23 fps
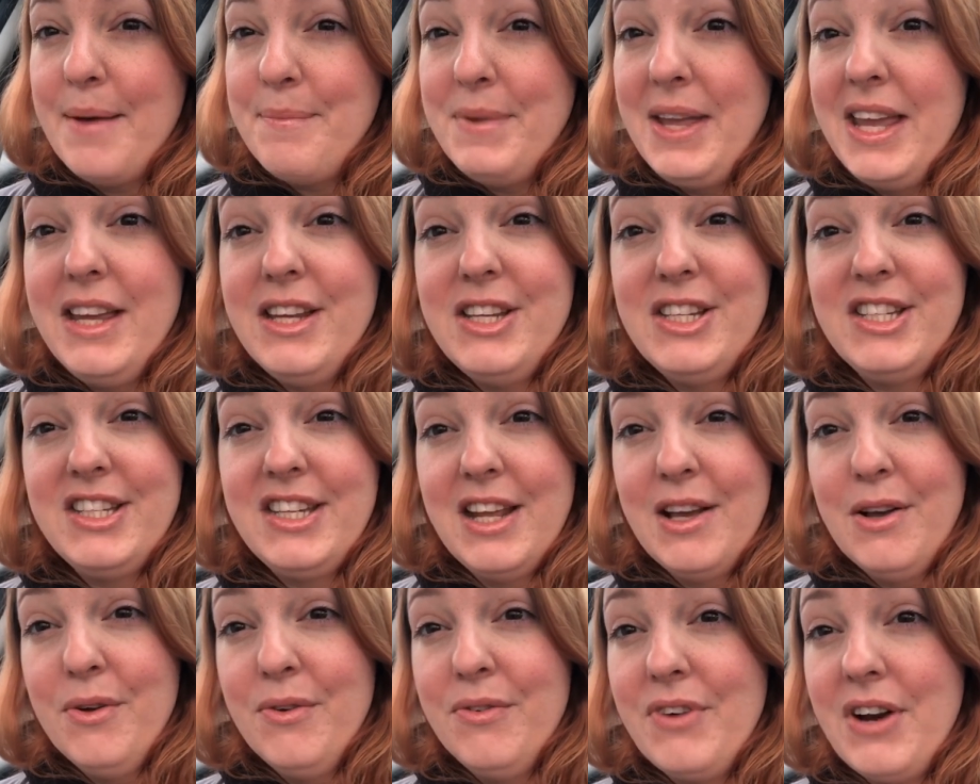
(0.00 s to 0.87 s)
He's
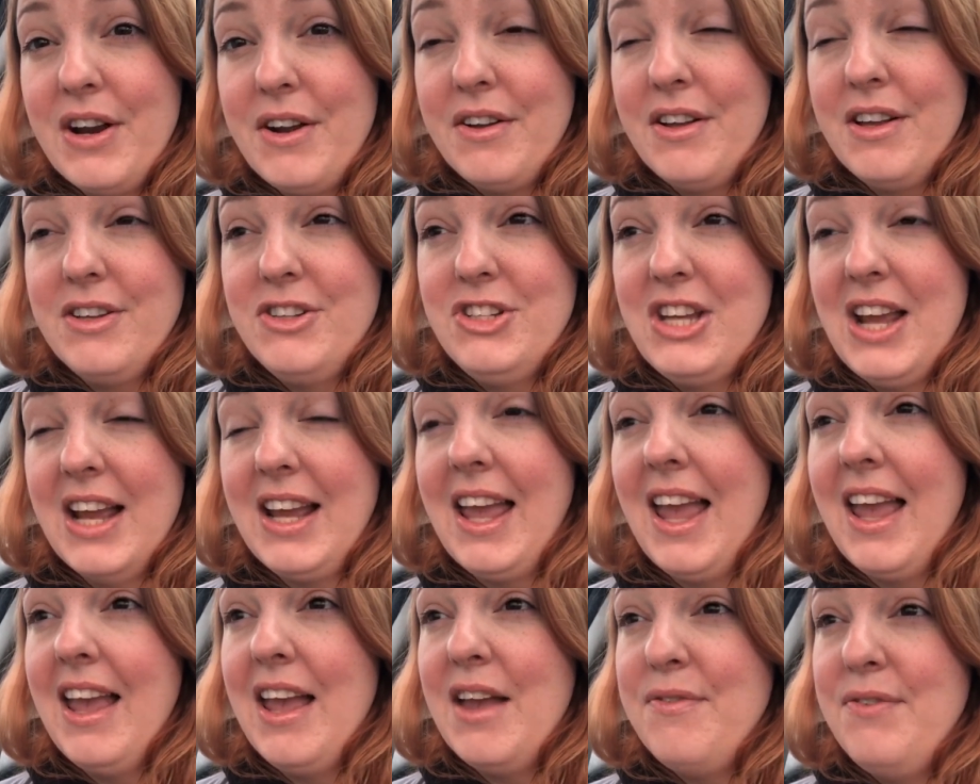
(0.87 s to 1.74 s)
still
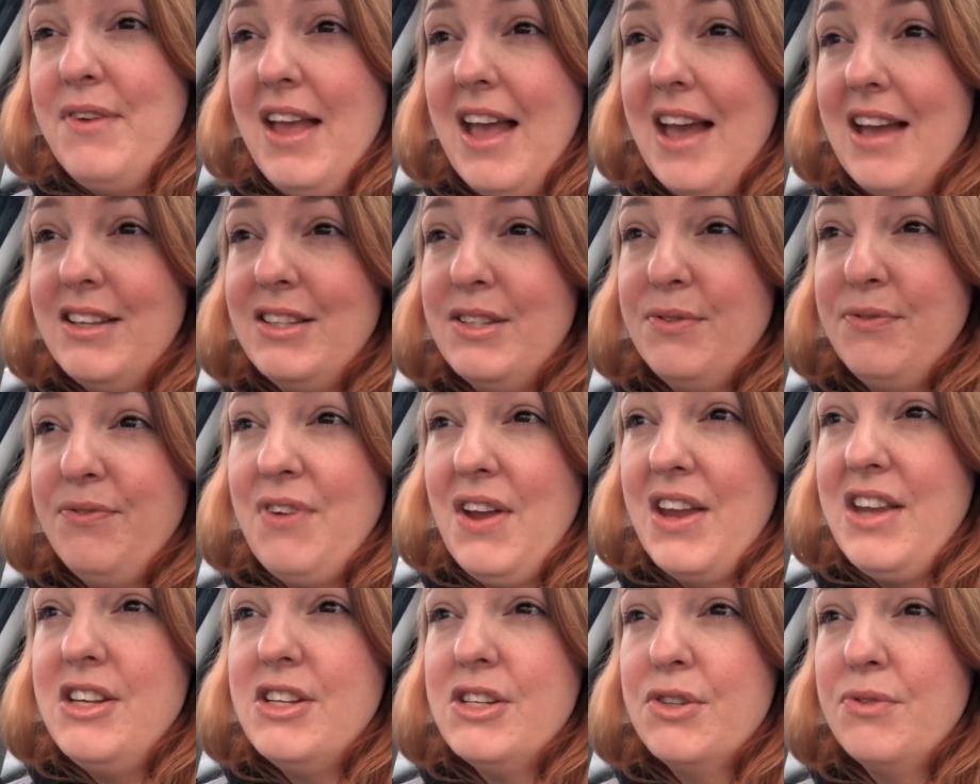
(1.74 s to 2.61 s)
checking if he has
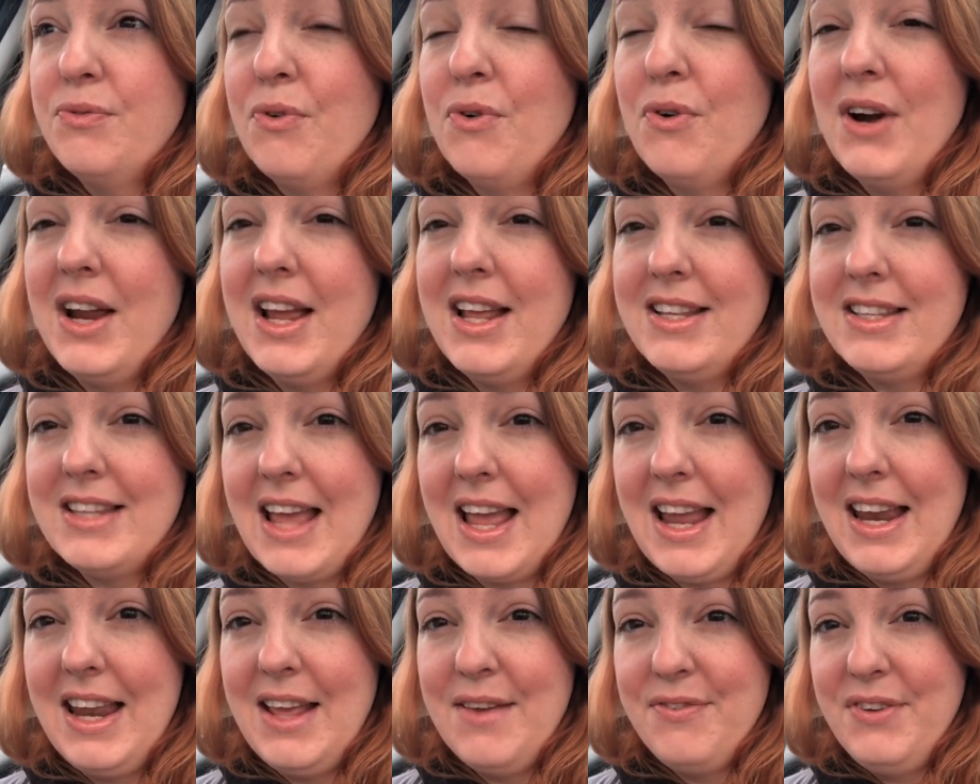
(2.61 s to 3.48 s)
phages for it,
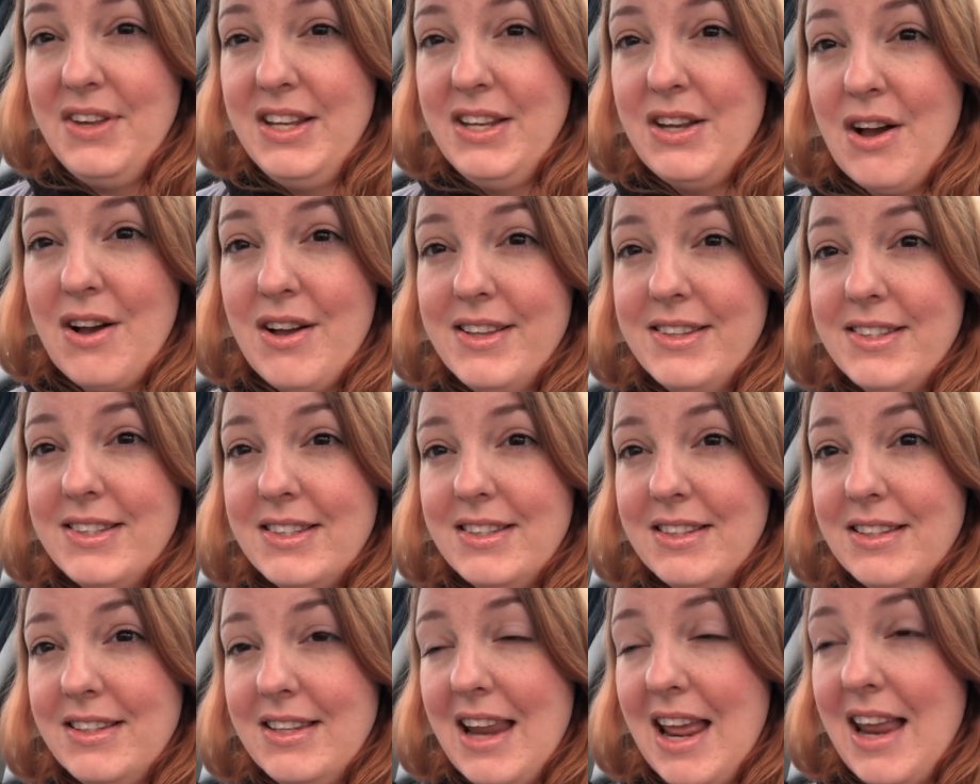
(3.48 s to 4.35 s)
and if he
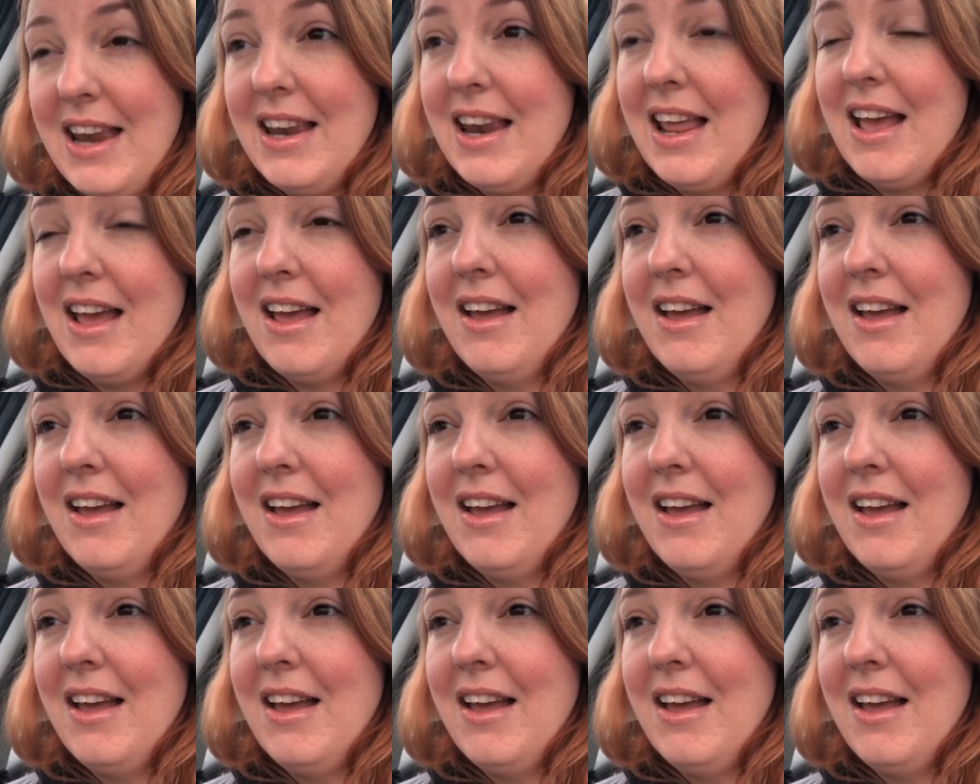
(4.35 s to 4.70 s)
does, then